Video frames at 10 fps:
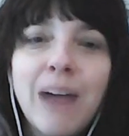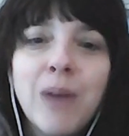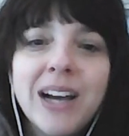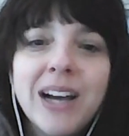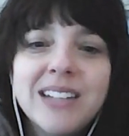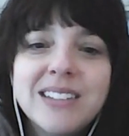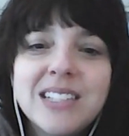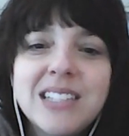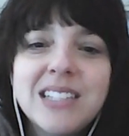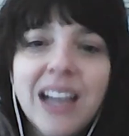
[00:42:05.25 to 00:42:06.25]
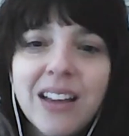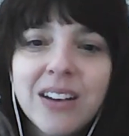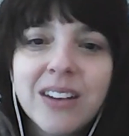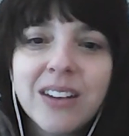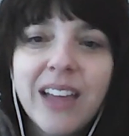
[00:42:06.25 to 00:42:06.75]
I want to tell
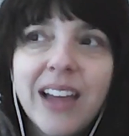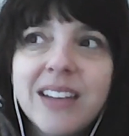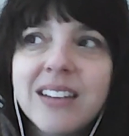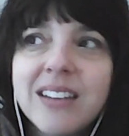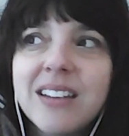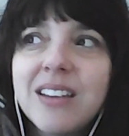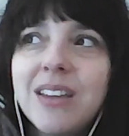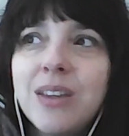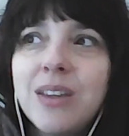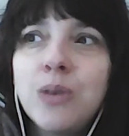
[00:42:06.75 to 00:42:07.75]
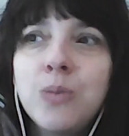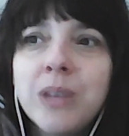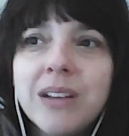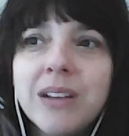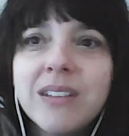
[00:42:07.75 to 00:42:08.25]
her that you
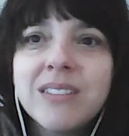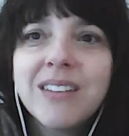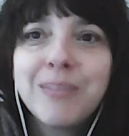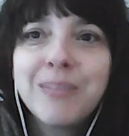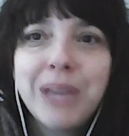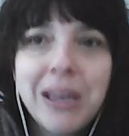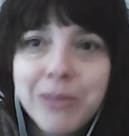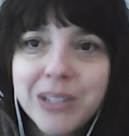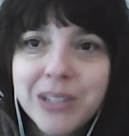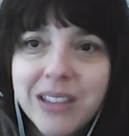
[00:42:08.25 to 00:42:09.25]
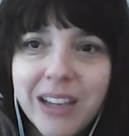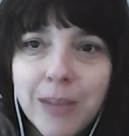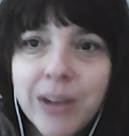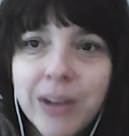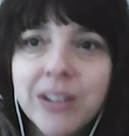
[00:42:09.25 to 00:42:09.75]
will be able to
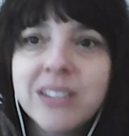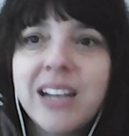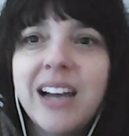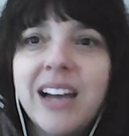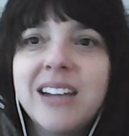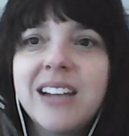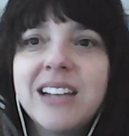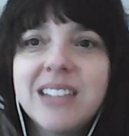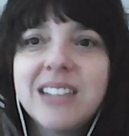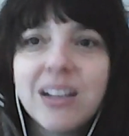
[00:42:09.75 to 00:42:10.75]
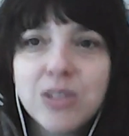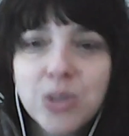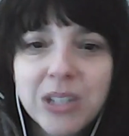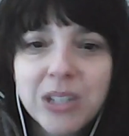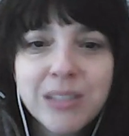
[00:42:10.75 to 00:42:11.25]
think about your dad and tell
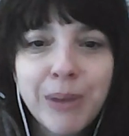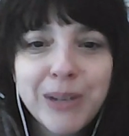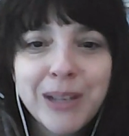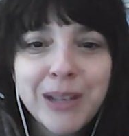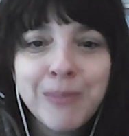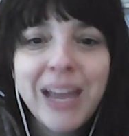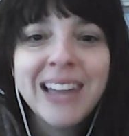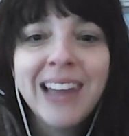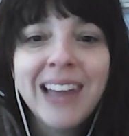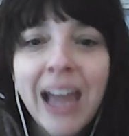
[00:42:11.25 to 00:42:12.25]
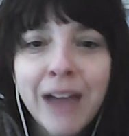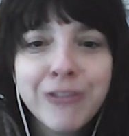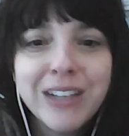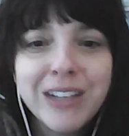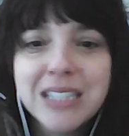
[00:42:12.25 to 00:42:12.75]
stories about him and
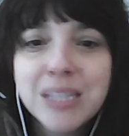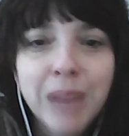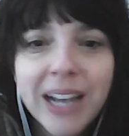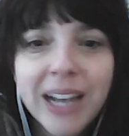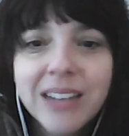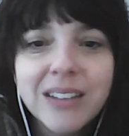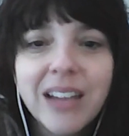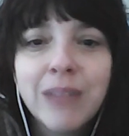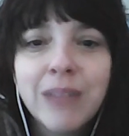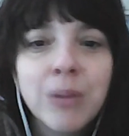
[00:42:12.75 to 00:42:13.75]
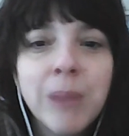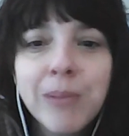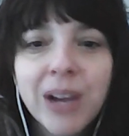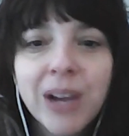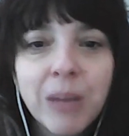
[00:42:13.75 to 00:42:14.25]
laugh and smile and
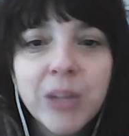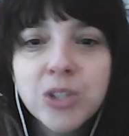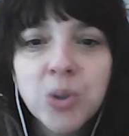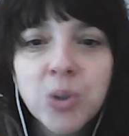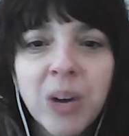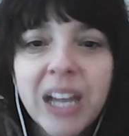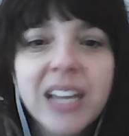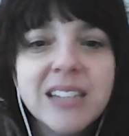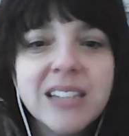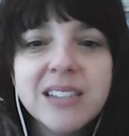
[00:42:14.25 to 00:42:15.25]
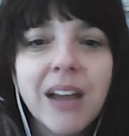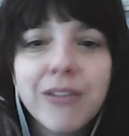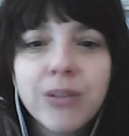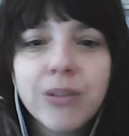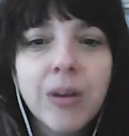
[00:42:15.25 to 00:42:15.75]
remember him with joy instead
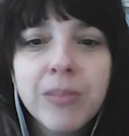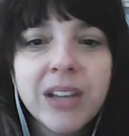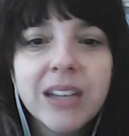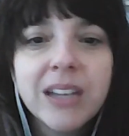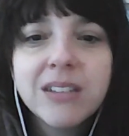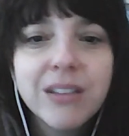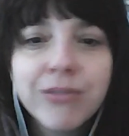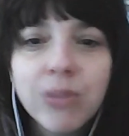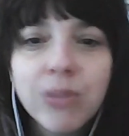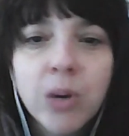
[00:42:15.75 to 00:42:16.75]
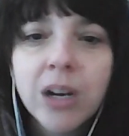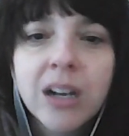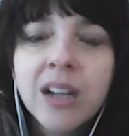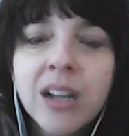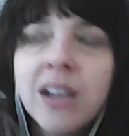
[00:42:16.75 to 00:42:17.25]
of crumbling to the
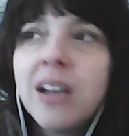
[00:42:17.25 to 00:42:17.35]
floor